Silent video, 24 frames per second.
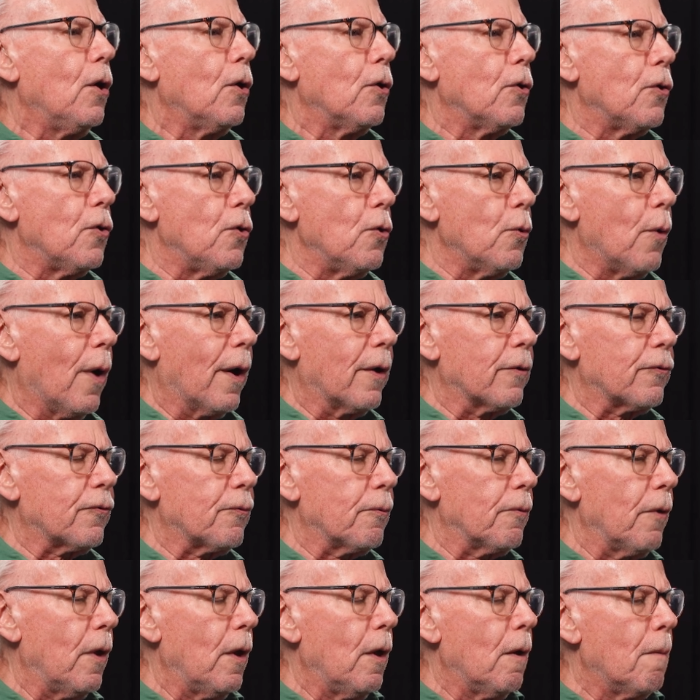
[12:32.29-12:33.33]
U.S.
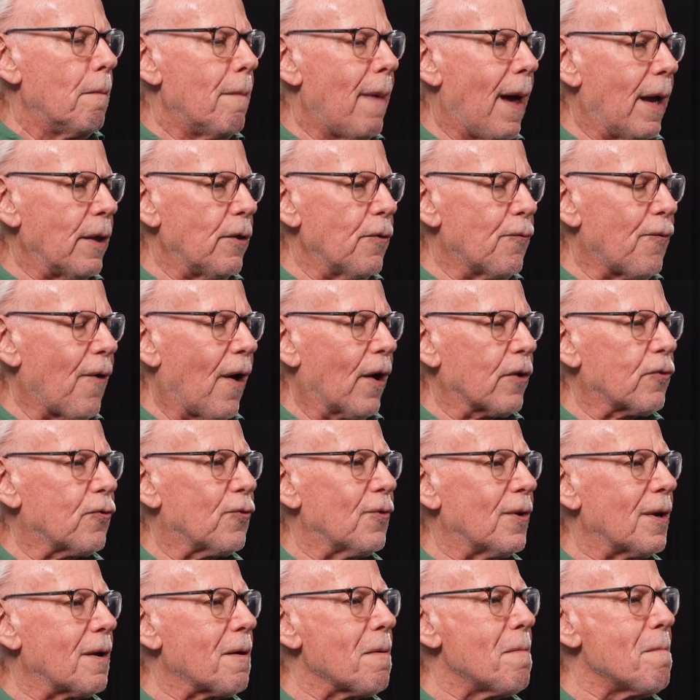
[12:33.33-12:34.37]

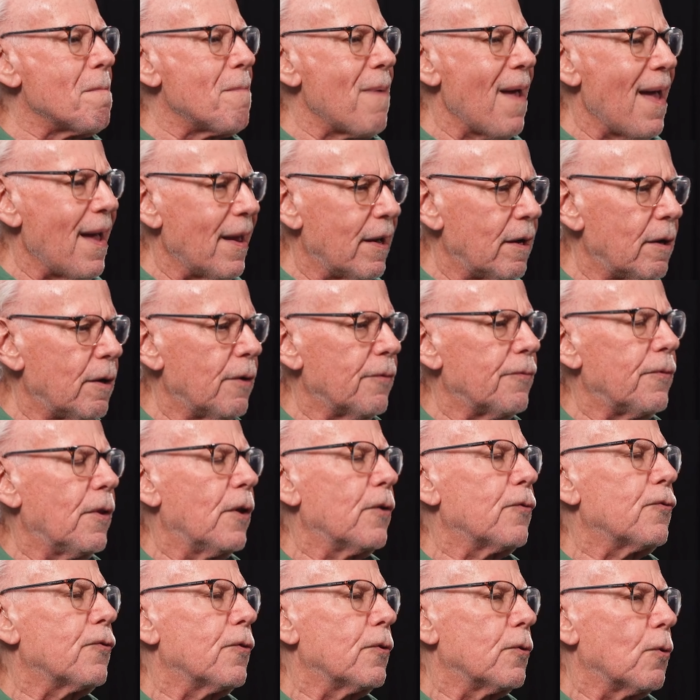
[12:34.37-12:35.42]
manufacturing
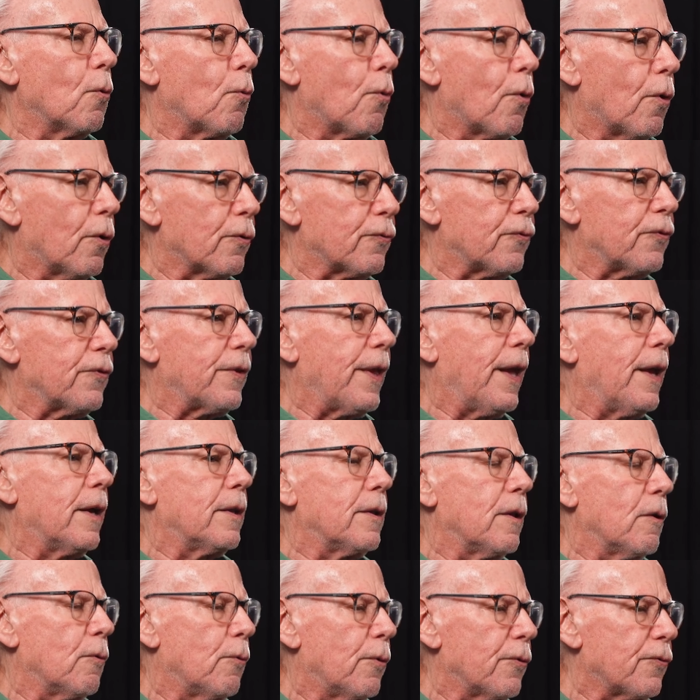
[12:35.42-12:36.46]
competitiveness in the world
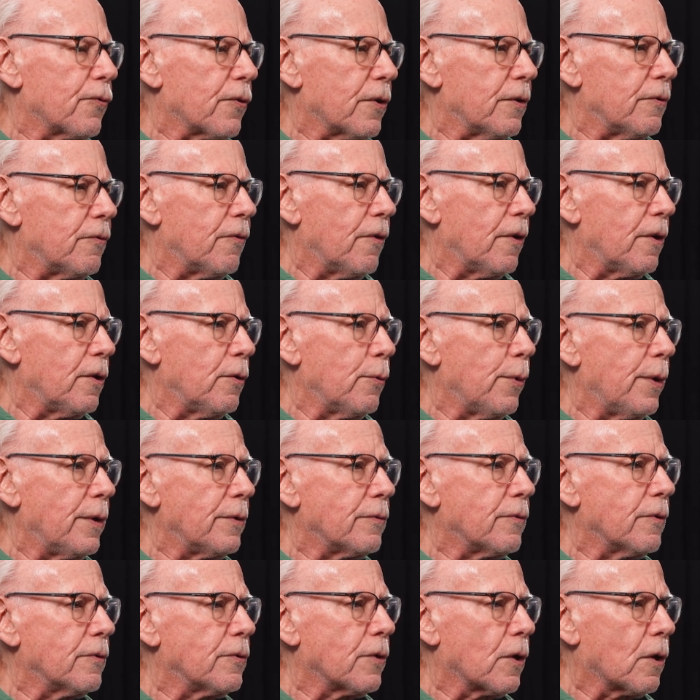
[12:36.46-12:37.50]
standing was continuing
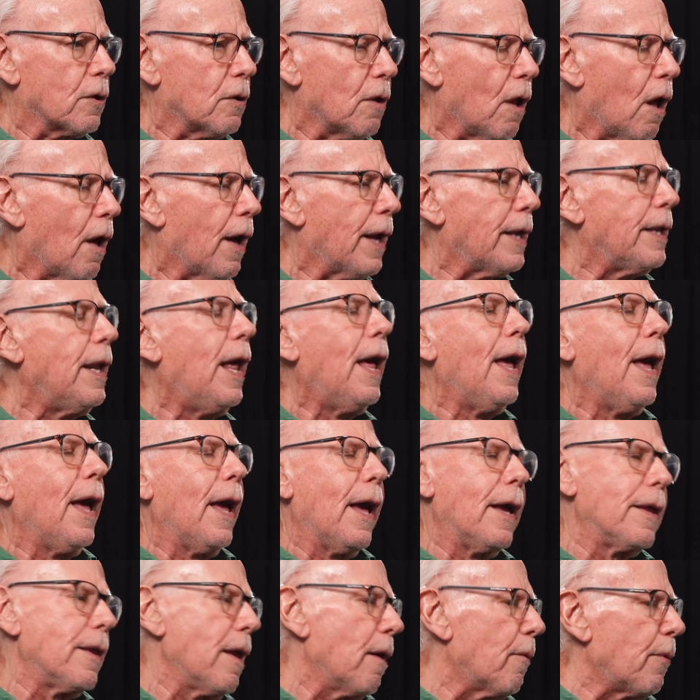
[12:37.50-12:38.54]
to decline,
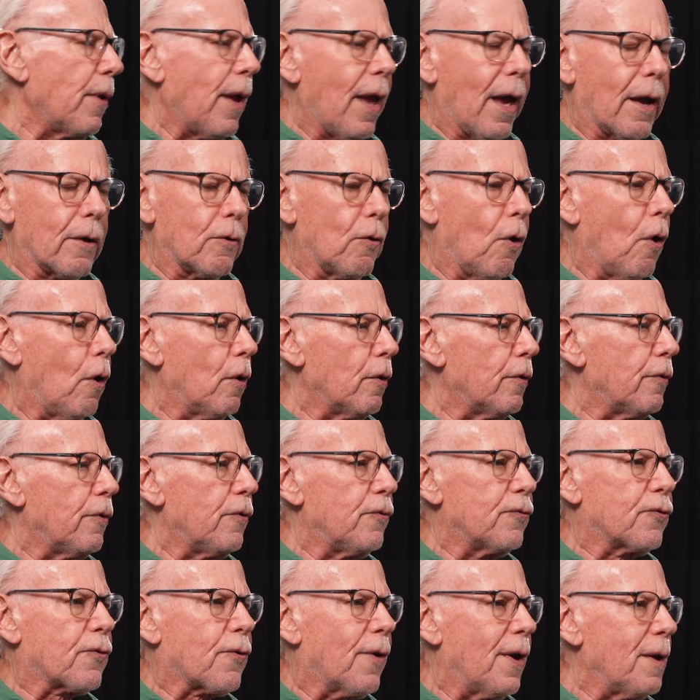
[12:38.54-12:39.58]
and yet we had all of
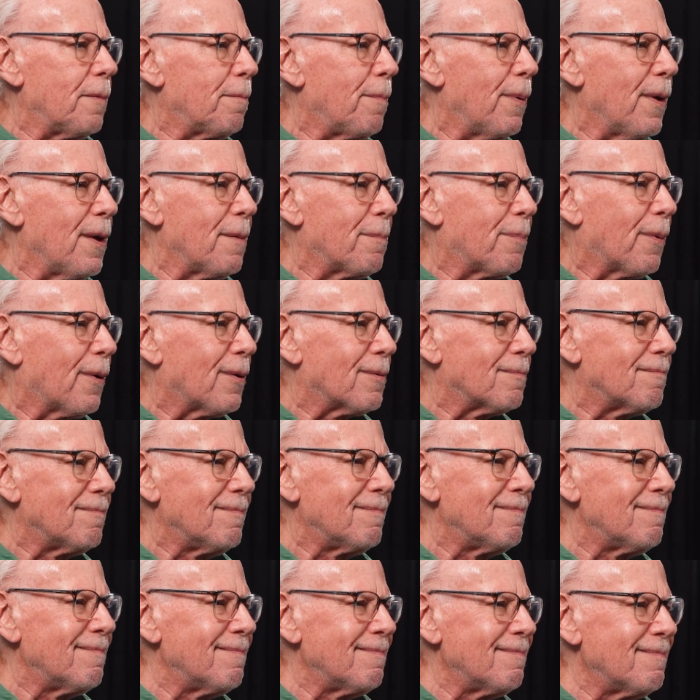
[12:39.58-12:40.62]
these great people
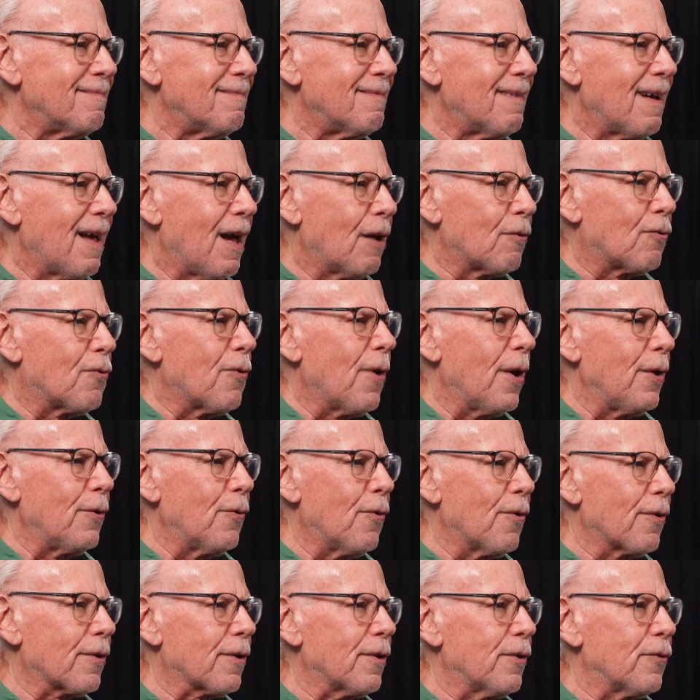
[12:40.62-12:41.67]
and great
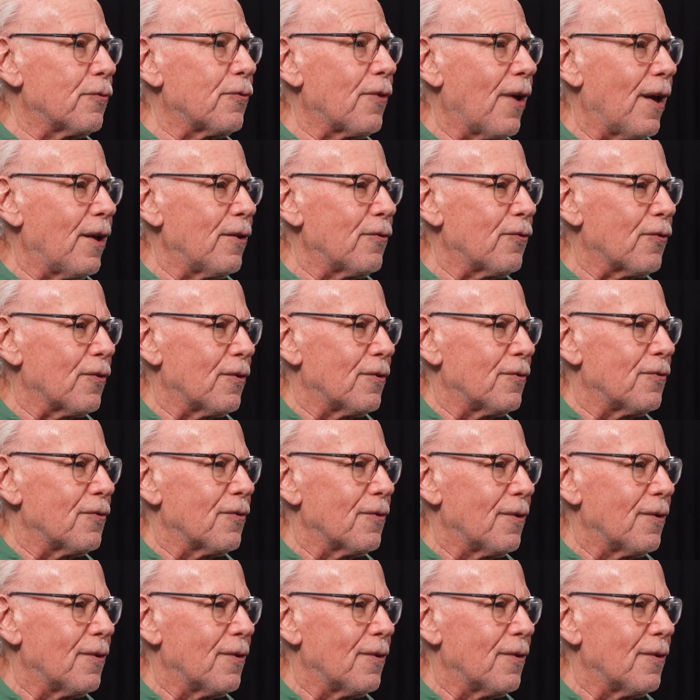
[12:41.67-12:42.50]
organizations,